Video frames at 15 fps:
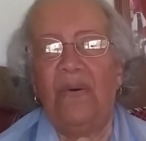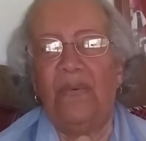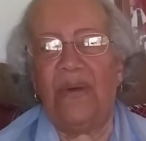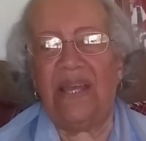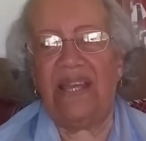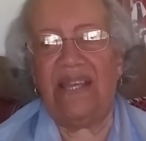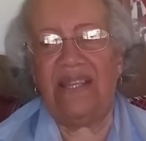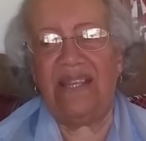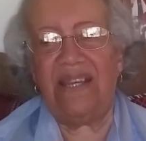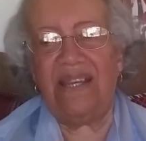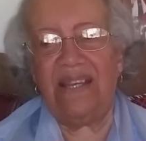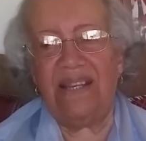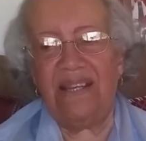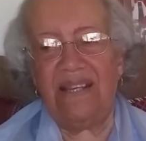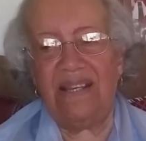
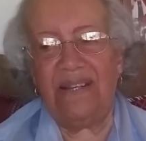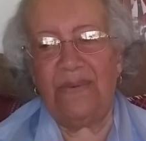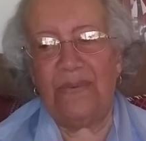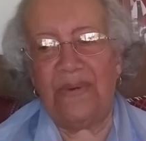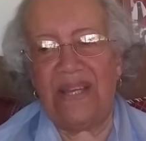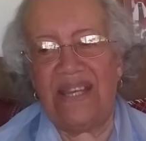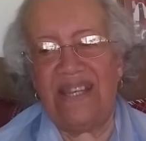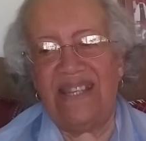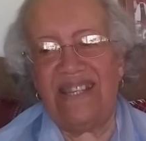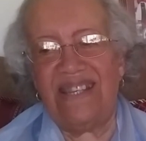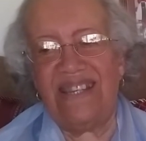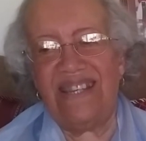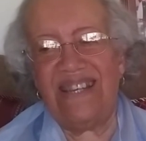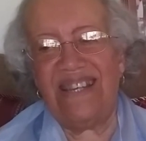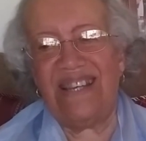waiting,
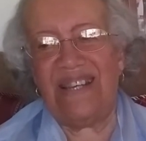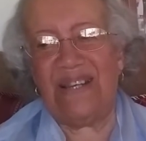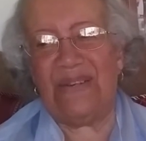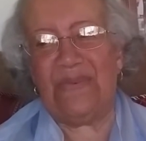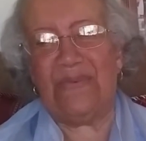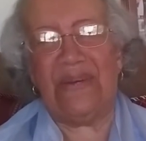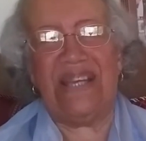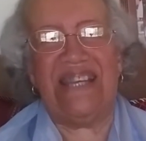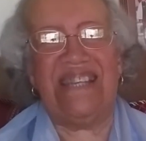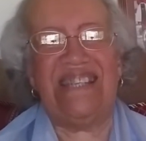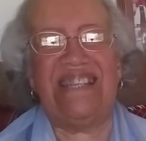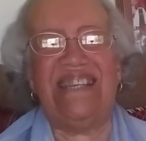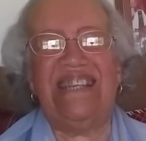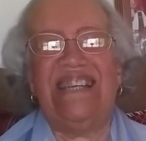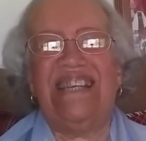waiting,
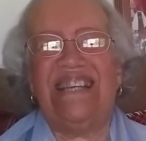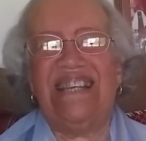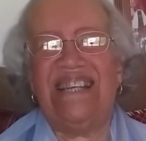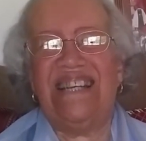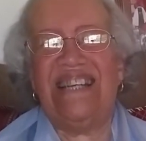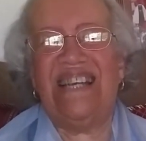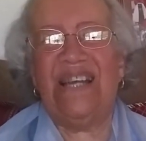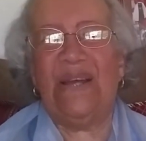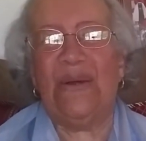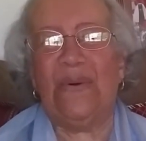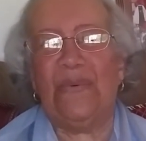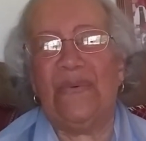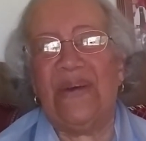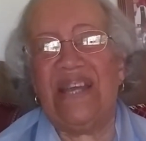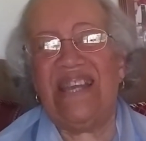waiting,
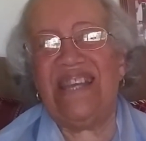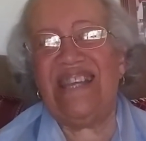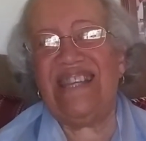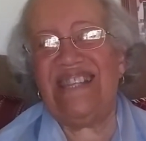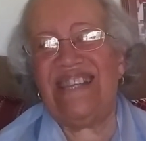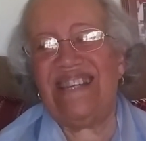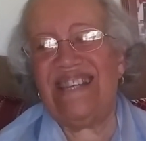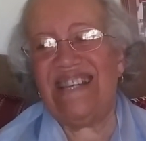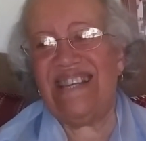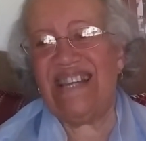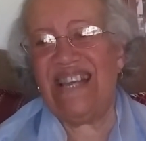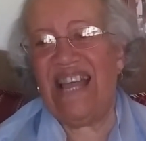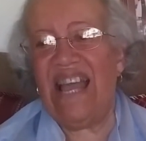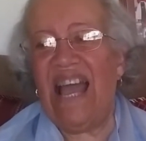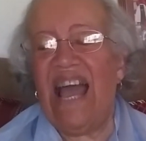
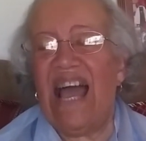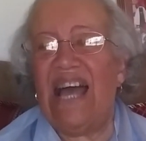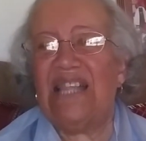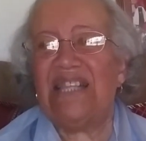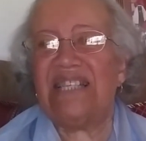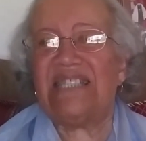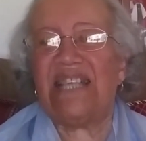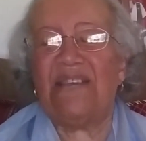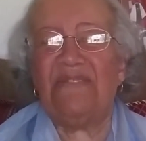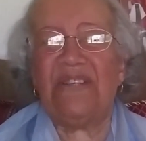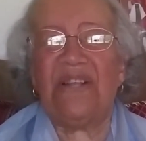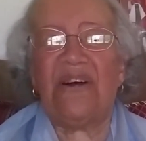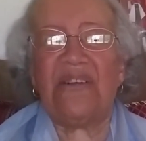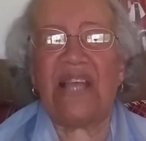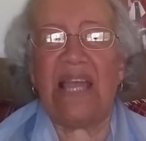waiting. And the
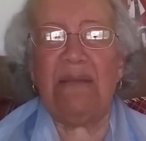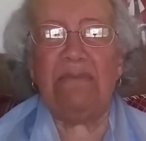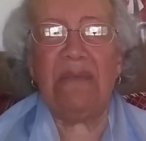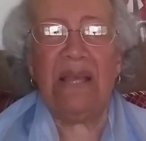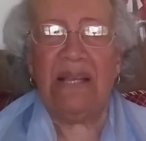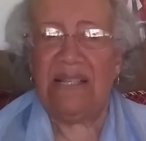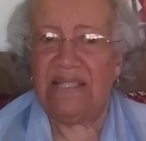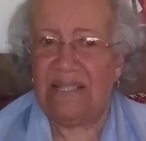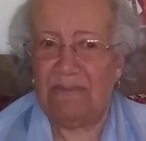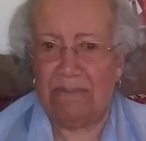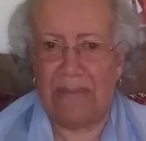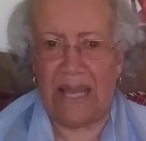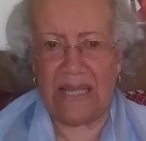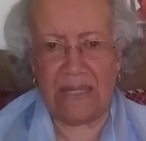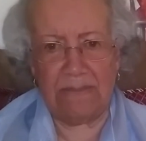Sevadal came,
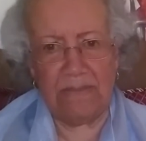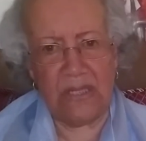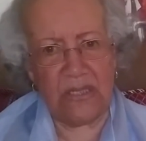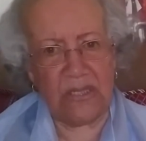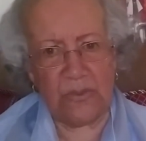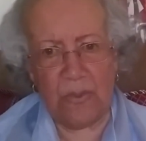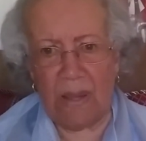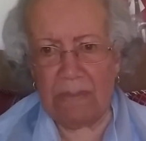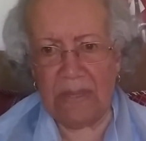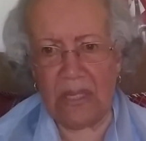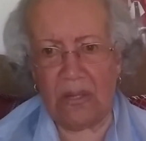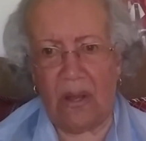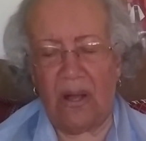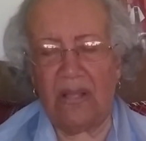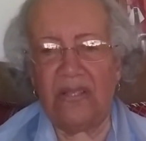"Madam, did
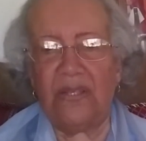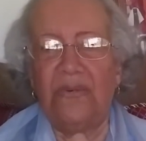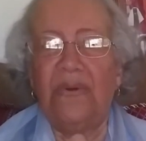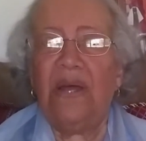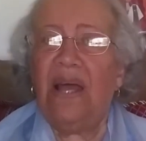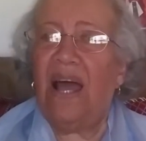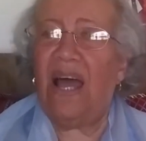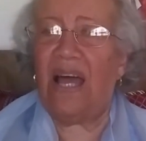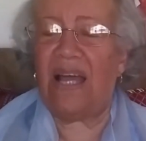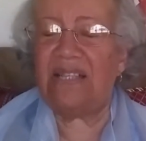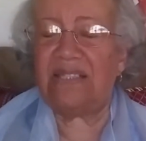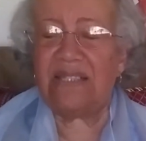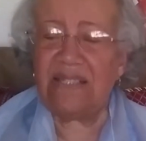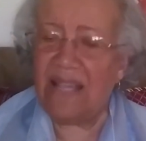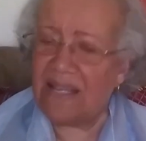Swami call you?" And
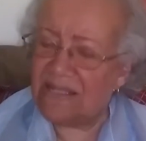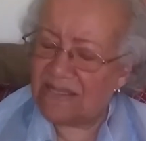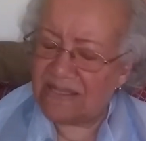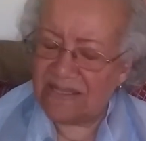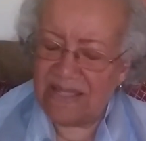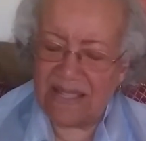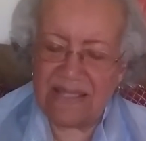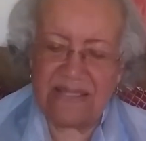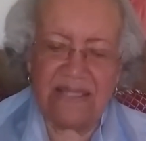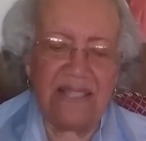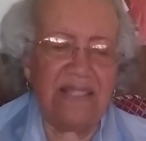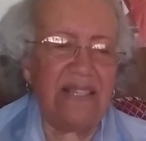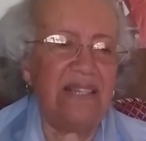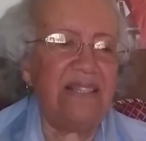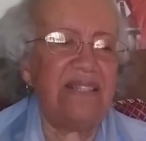I said, "Yes, yes,
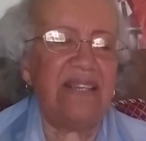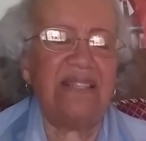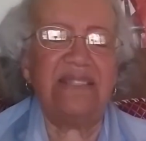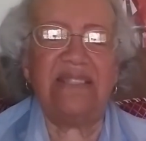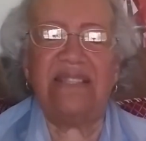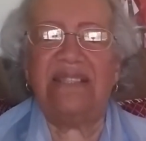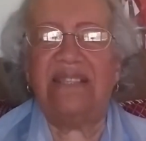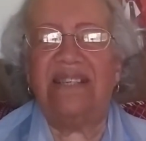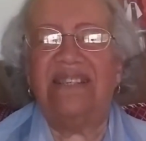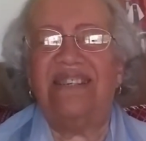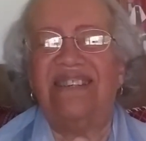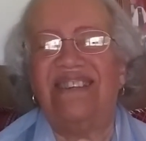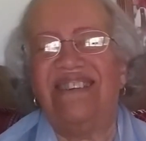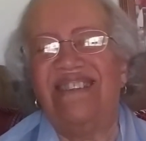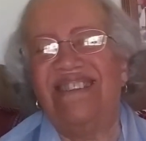he did. Yes, he
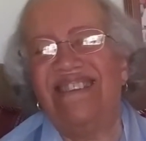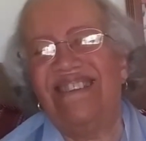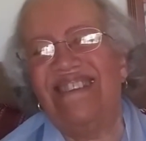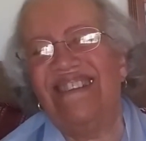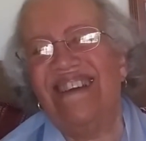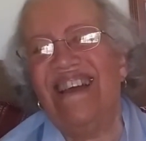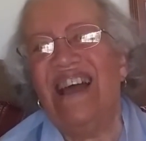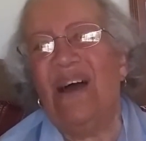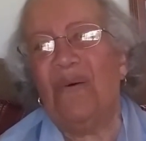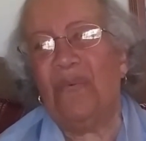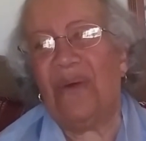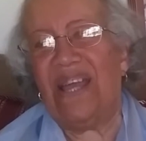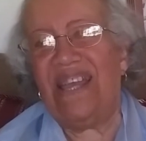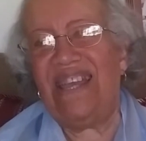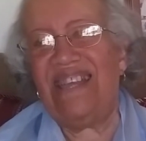did."
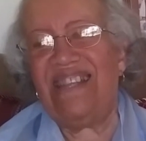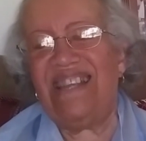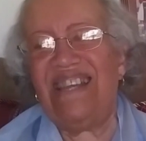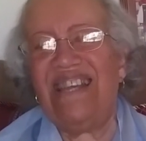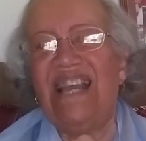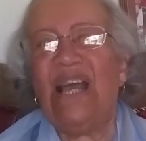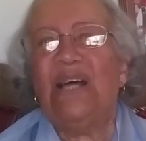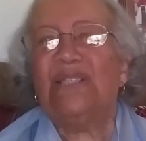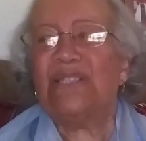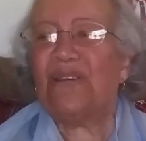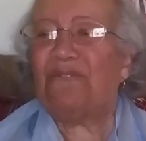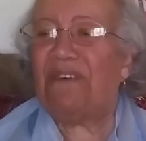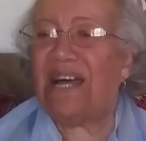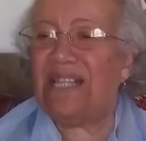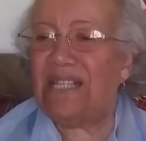Waiting.
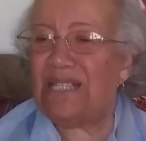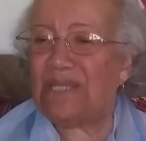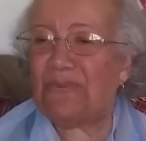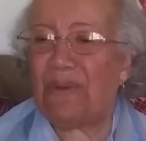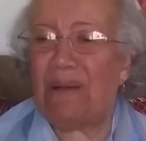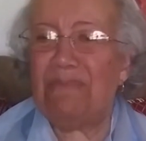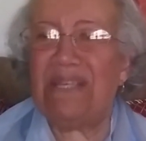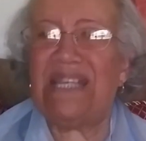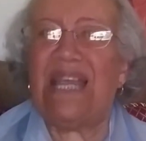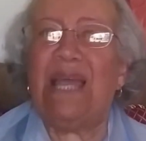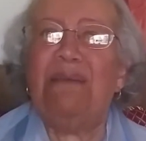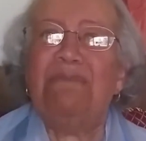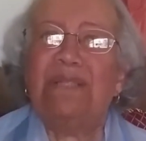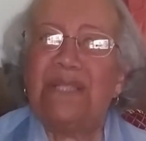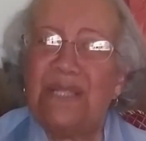So finally Swami
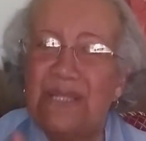came